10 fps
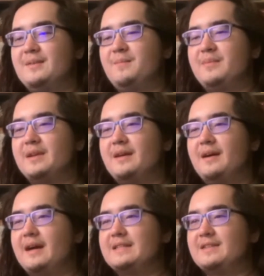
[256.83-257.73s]
But
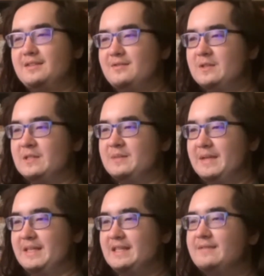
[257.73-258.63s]
I just don't know the
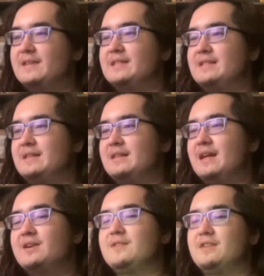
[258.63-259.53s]
specifics yet, and
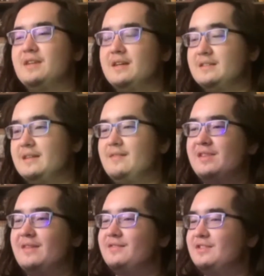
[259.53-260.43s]
I
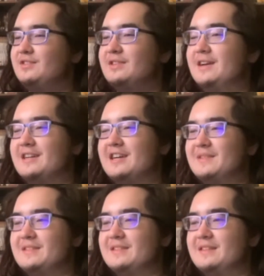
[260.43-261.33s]
definitely should not
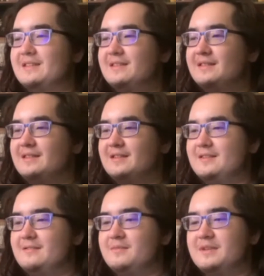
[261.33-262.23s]
comment on that.
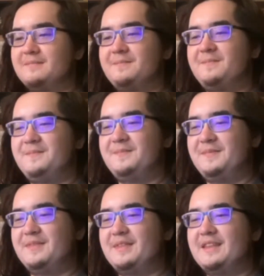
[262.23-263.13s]
But
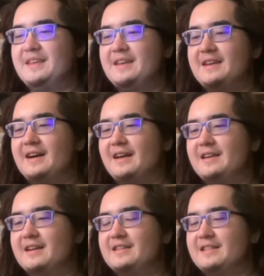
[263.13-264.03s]

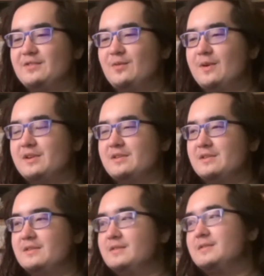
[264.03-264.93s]
I just have to wonder.